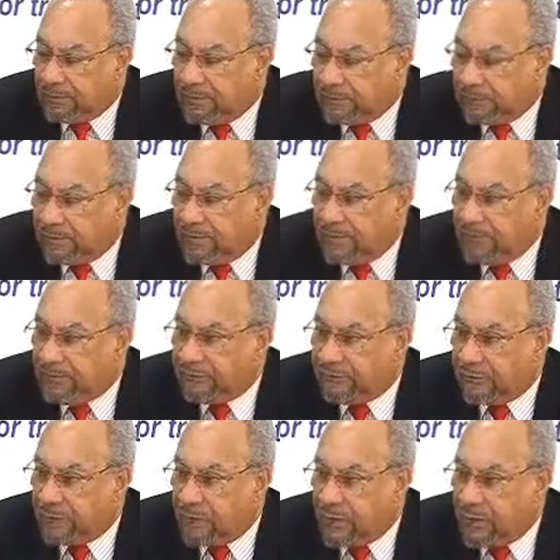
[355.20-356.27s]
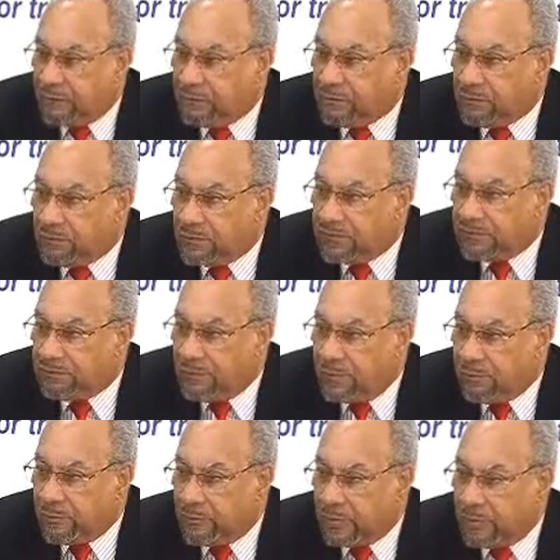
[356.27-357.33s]
30 days from now, this
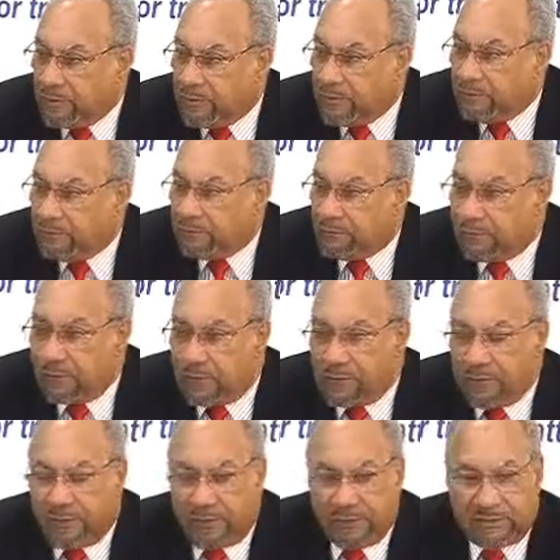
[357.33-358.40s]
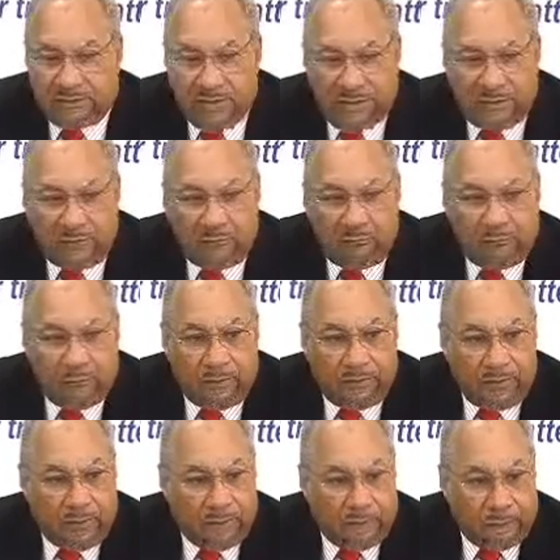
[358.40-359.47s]
Memorandum of Understanding will
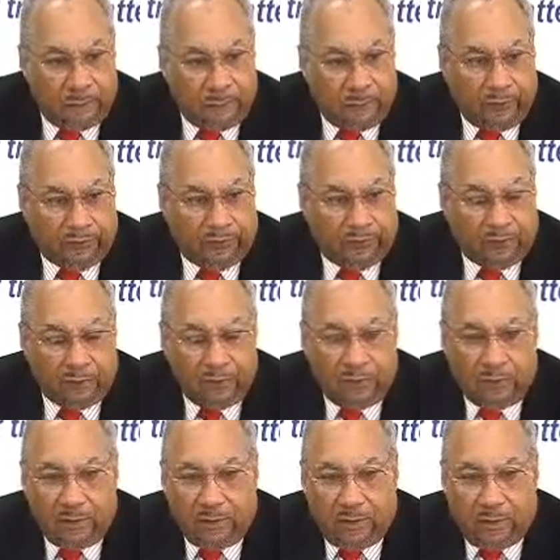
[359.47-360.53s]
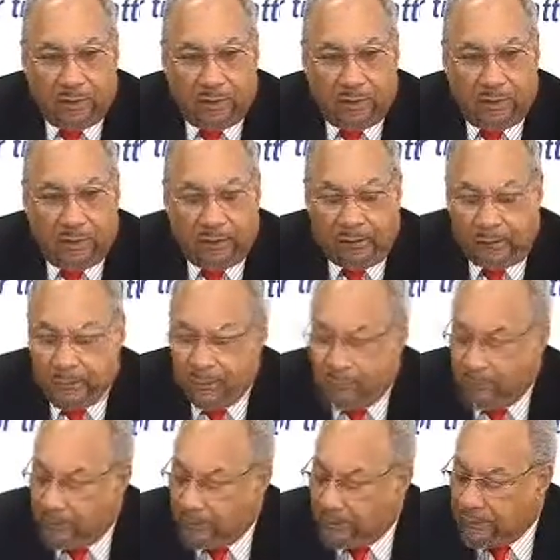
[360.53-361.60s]
be in force.
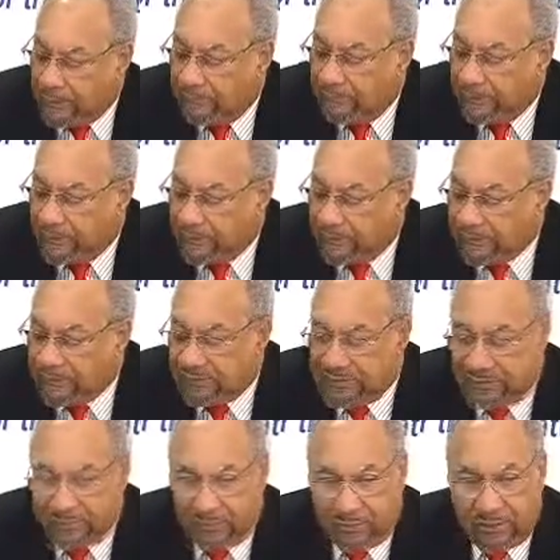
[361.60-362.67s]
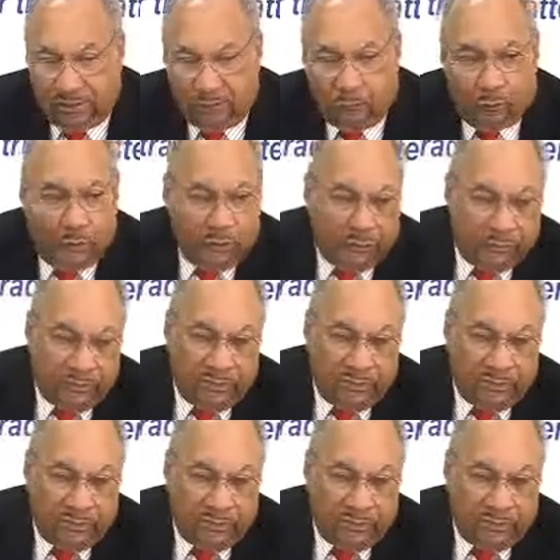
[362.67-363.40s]
And if it is that one or